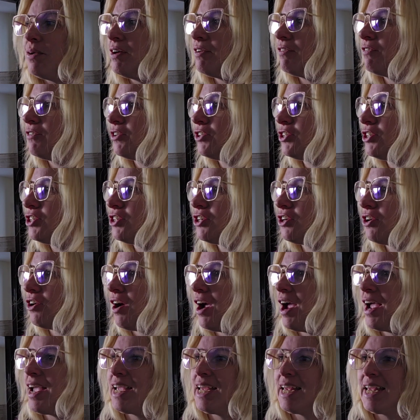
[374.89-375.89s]
But for
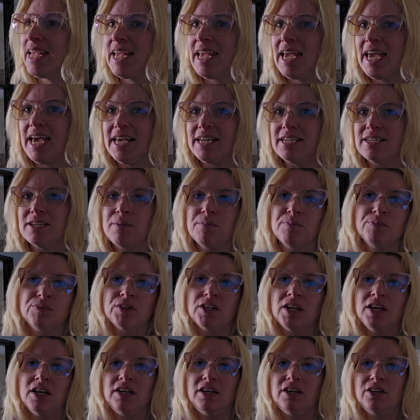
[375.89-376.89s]
sure I can get,
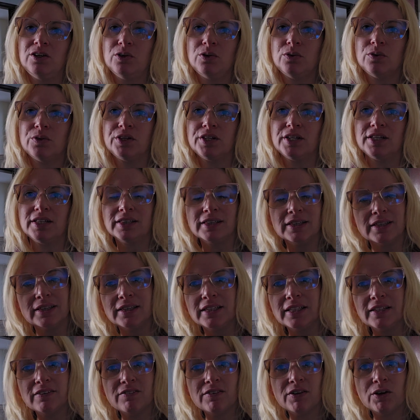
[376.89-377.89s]
you know, the
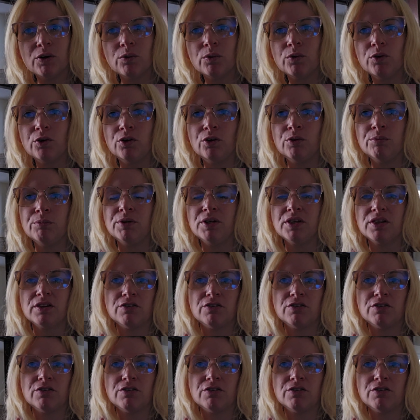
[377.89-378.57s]
living room,